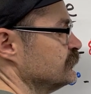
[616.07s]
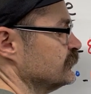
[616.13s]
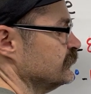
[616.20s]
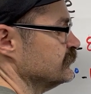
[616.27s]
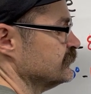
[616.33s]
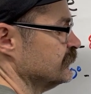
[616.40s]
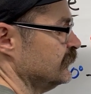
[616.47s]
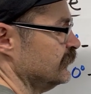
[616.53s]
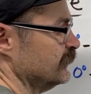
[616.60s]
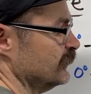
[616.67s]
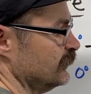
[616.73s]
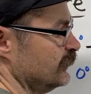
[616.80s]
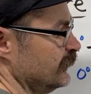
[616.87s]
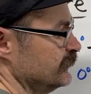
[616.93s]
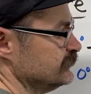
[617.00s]
is
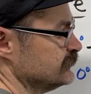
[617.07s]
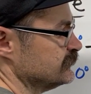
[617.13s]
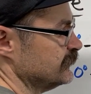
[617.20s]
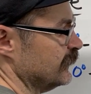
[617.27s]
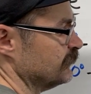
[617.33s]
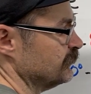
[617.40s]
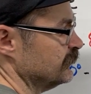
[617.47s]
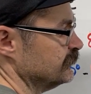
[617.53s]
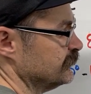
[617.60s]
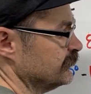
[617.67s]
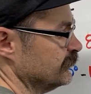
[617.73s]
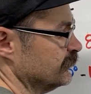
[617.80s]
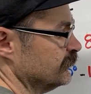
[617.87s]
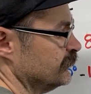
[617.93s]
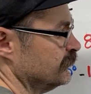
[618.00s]
this segment
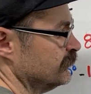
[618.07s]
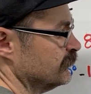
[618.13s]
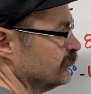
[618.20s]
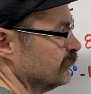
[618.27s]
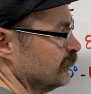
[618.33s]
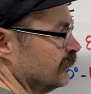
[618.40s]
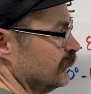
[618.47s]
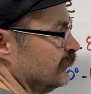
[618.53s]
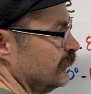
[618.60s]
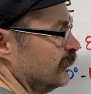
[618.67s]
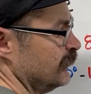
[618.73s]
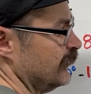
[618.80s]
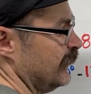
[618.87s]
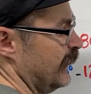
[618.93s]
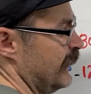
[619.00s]
here,
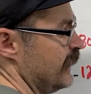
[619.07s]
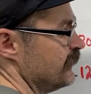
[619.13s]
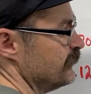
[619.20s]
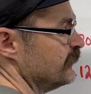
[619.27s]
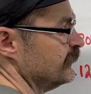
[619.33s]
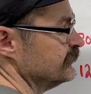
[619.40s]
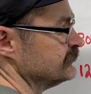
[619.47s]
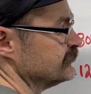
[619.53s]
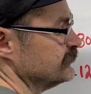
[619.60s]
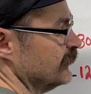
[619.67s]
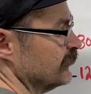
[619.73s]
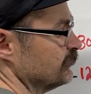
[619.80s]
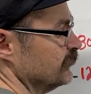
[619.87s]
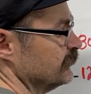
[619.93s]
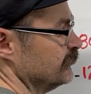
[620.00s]
and this
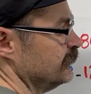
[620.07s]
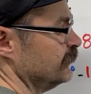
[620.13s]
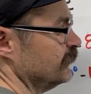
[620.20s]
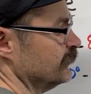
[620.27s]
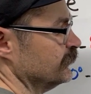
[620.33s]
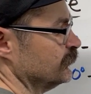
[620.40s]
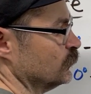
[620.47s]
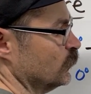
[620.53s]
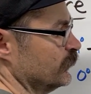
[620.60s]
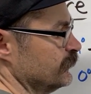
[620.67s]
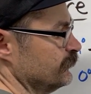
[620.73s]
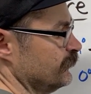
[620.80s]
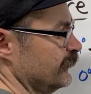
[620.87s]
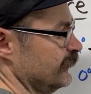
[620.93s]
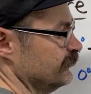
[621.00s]
segment here,
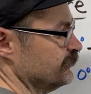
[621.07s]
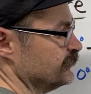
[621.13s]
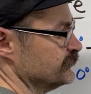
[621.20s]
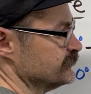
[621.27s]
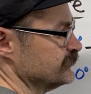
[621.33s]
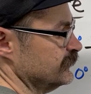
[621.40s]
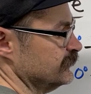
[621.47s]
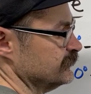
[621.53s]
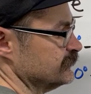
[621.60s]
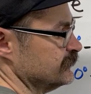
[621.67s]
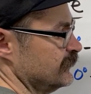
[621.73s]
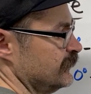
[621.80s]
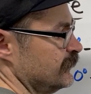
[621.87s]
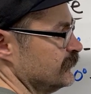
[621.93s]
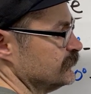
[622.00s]
25%,
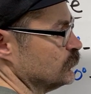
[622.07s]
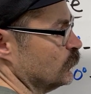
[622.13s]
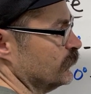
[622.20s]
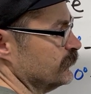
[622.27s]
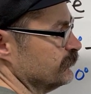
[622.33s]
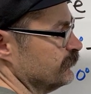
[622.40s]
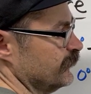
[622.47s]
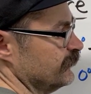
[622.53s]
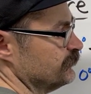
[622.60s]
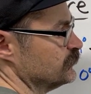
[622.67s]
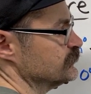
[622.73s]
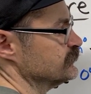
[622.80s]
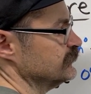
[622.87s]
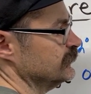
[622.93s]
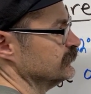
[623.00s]

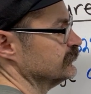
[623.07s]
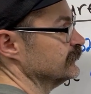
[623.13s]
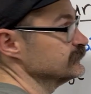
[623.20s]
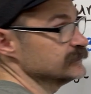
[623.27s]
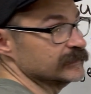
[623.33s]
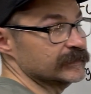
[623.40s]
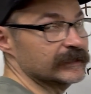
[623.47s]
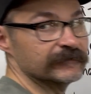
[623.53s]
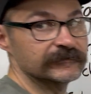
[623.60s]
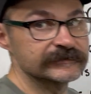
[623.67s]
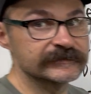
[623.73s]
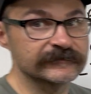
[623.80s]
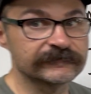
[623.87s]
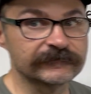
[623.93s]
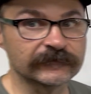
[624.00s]
25%, that's gonna give us
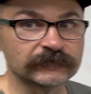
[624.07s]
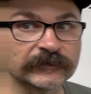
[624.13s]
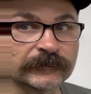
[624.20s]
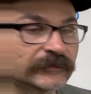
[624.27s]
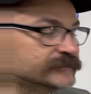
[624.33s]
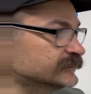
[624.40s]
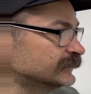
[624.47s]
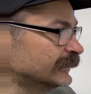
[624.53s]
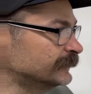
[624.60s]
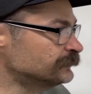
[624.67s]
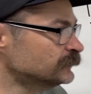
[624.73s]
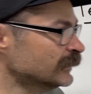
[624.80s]
the 50%.